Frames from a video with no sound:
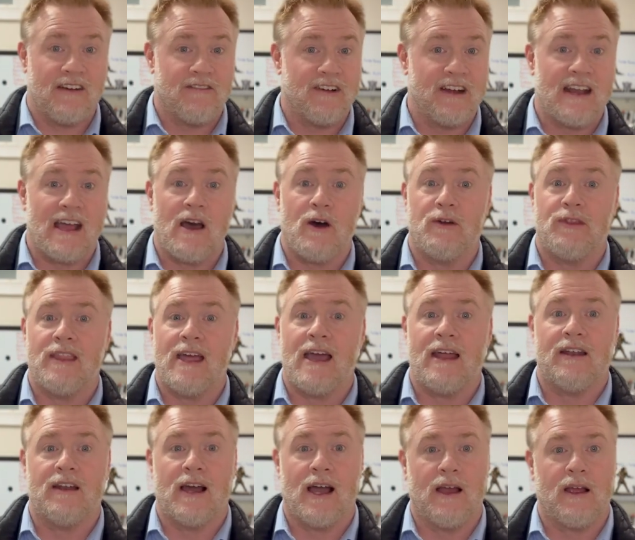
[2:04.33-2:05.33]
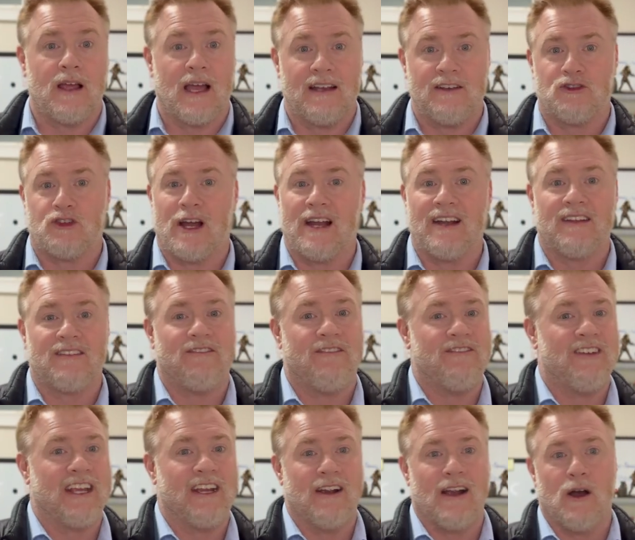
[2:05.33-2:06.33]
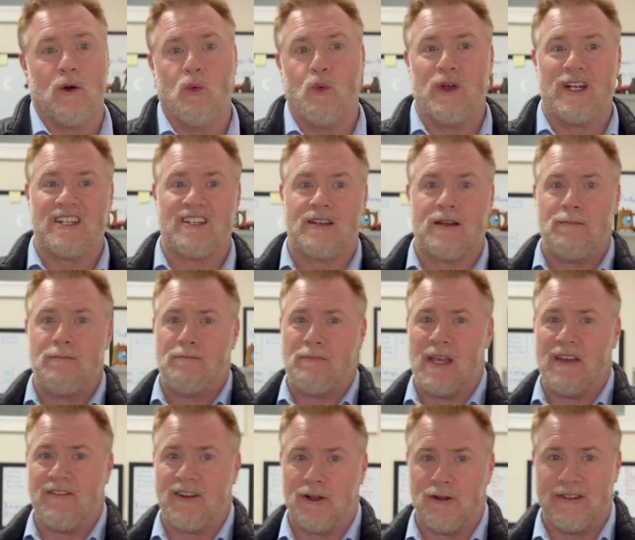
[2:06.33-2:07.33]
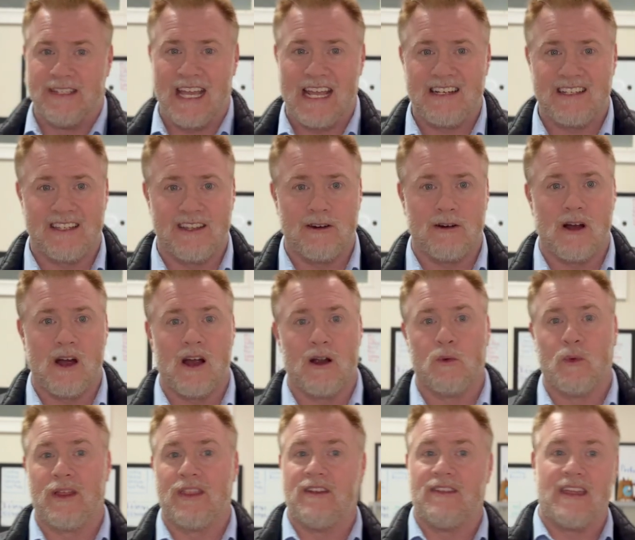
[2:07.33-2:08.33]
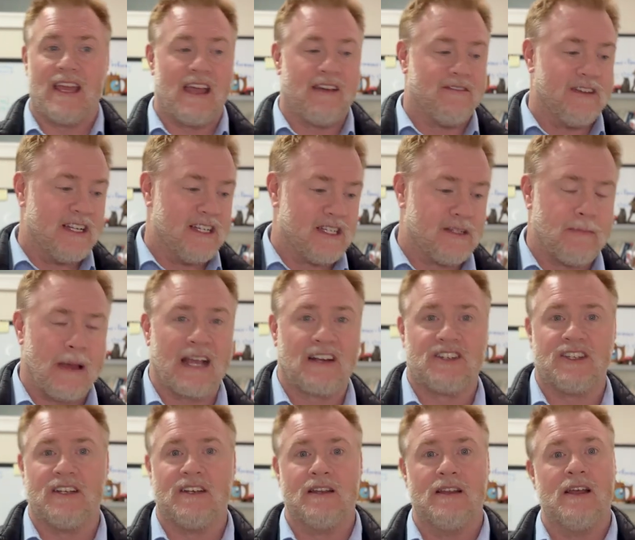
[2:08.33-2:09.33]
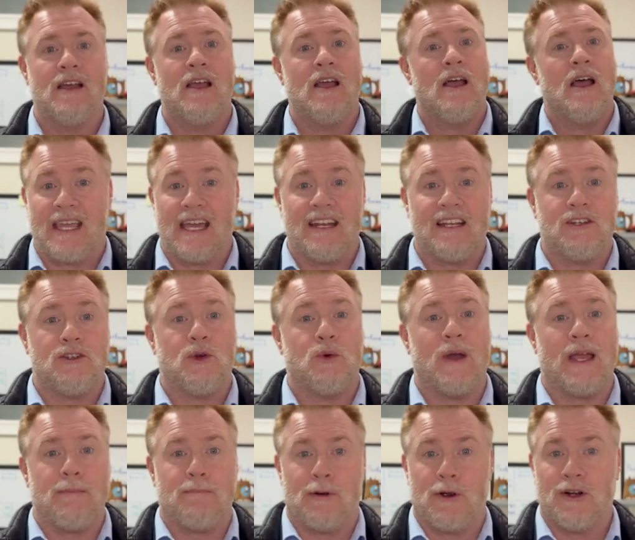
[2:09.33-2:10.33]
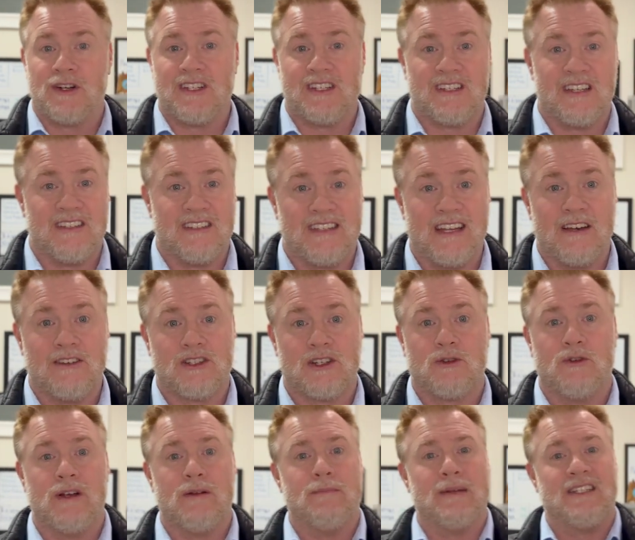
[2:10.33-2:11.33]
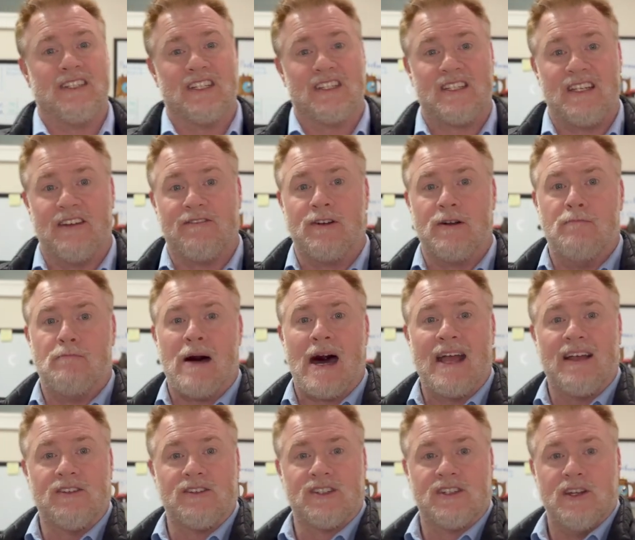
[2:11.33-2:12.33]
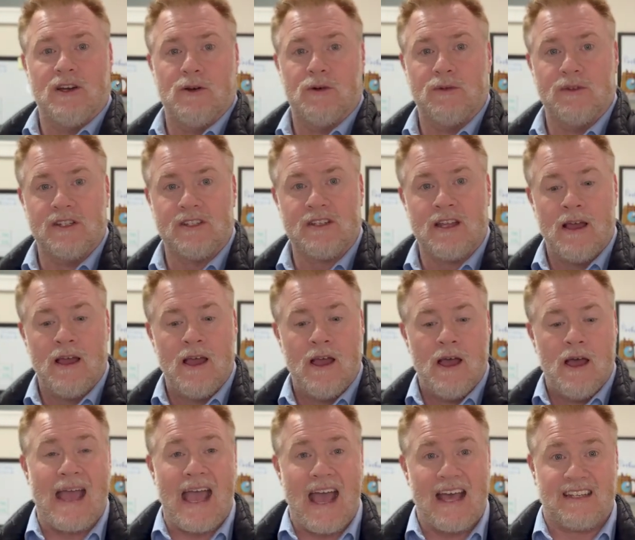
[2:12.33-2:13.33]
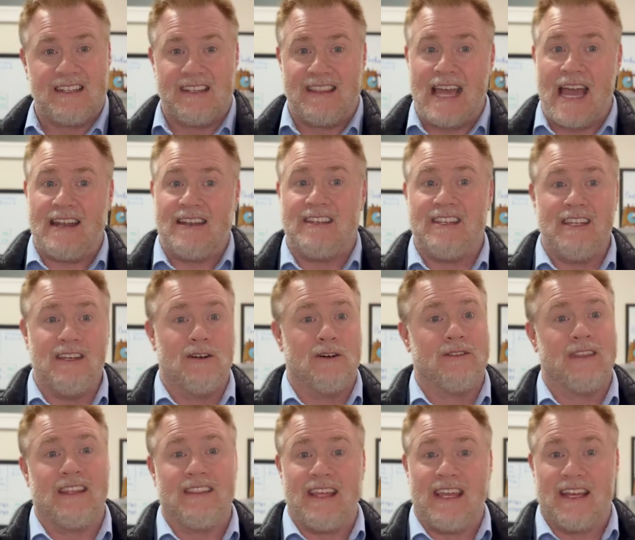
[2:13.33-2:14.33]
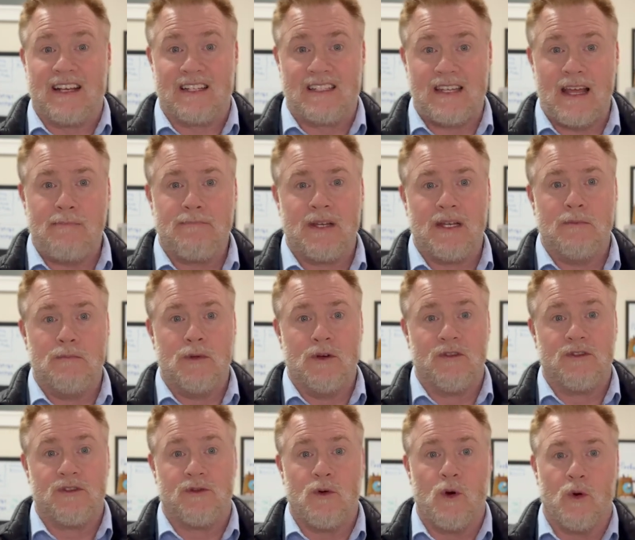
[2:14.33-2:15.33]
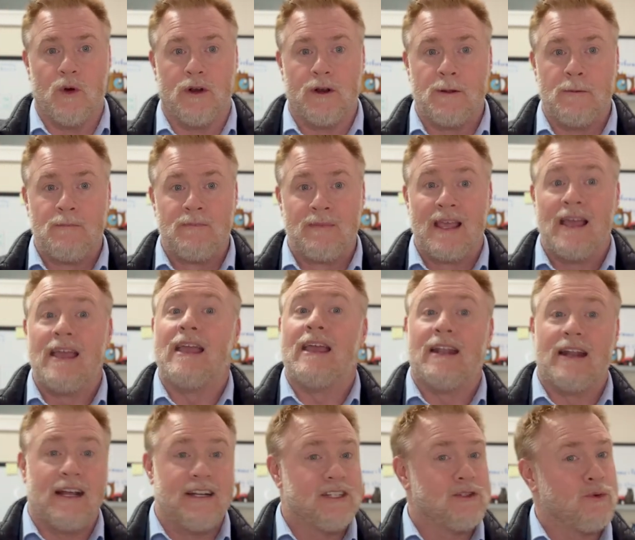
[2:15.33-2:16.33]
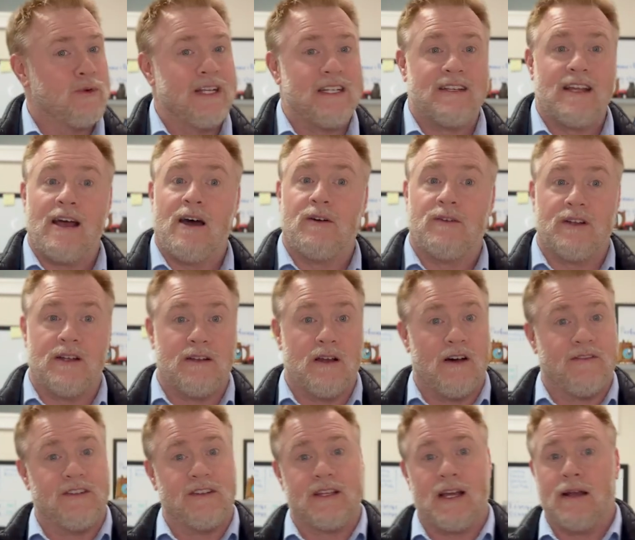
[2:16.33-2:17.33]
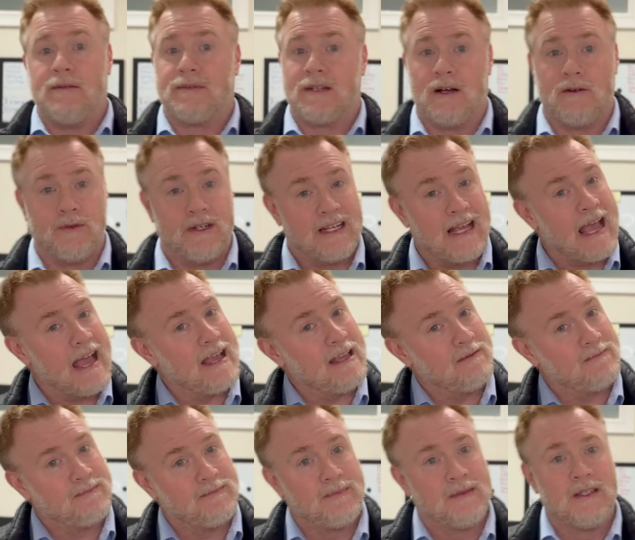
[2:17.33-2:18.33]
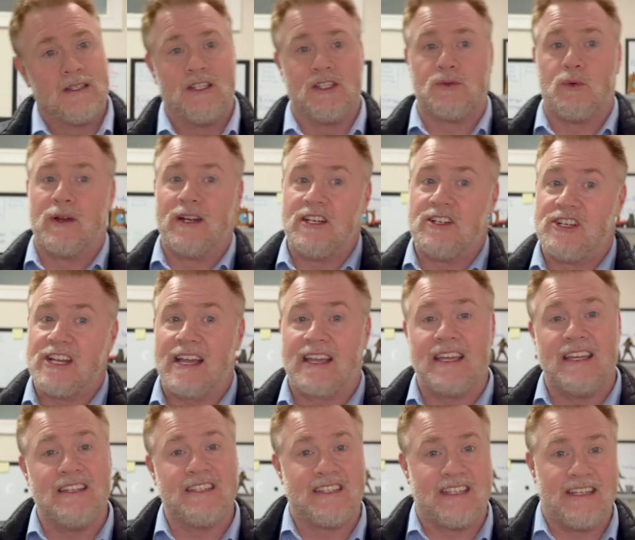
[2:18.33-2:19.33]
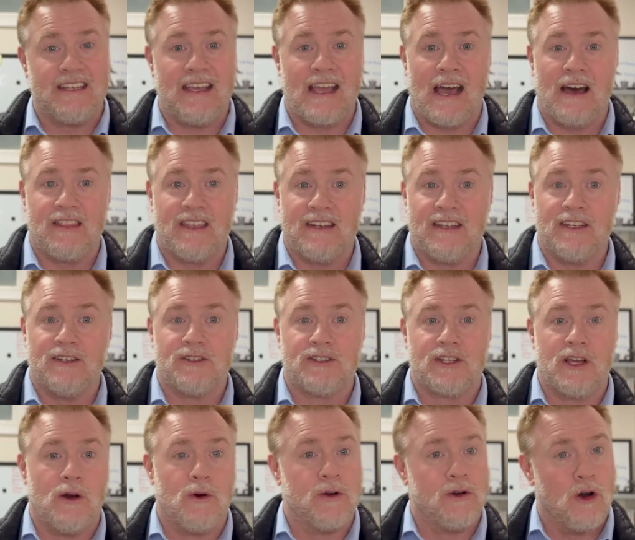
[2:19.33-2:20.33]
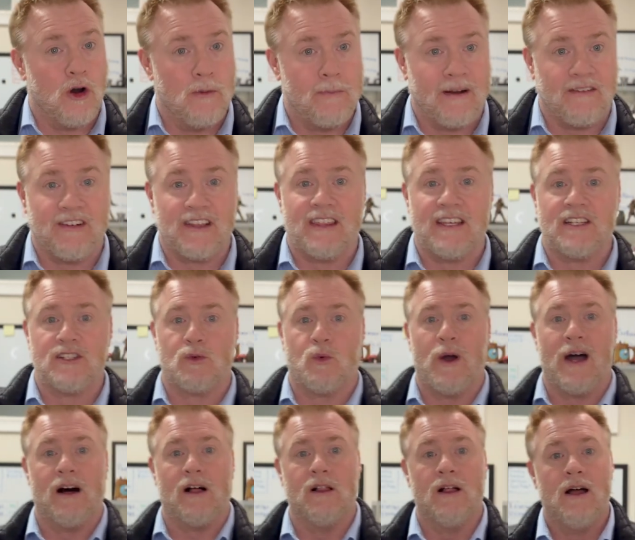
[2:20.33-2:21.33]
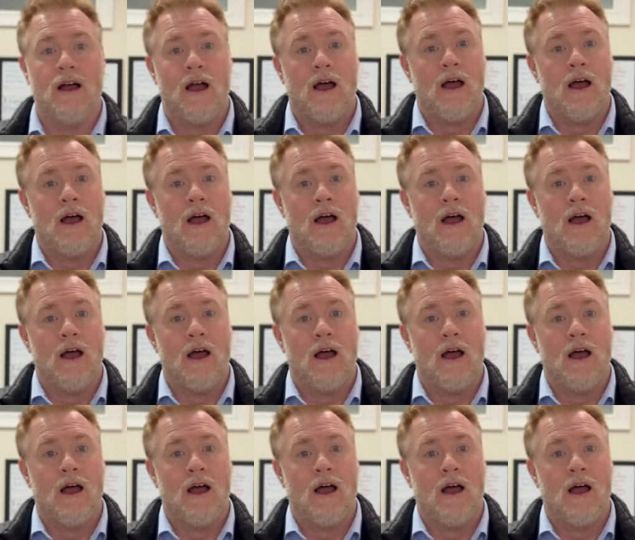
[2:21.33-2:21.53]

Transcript: Every now and then, I try to figure out which pivotal dates there are, whether they have an inspection, getting to a purchase and sales agreement, just different milestones as that deal that they accepted moves forward. And I just reach out, and oftentimes I'll read, hey, just wanted to check in, see how the deal's going, hope everything's well.